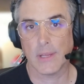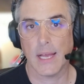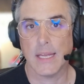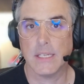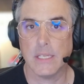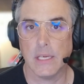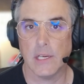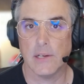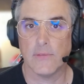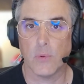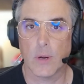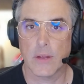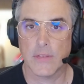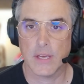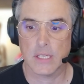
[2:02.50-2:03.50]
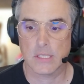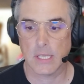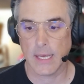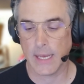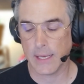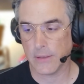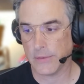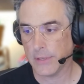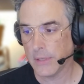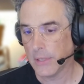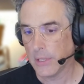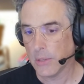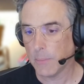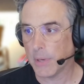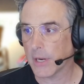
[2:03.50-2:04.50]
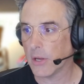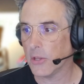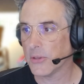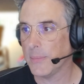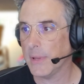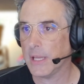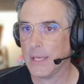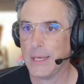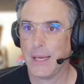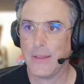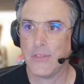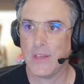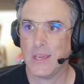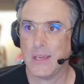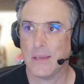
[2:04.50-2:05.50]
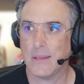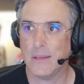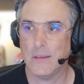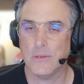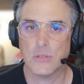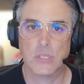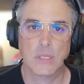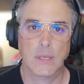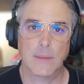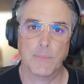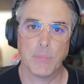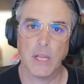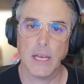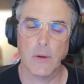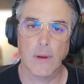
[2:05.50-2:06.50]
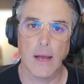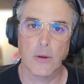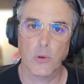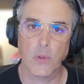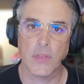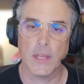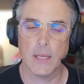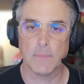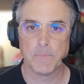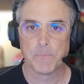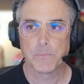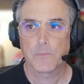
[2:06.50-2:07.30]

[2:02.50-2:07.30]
idea of where things land. But ultimately, I think you just play around with it.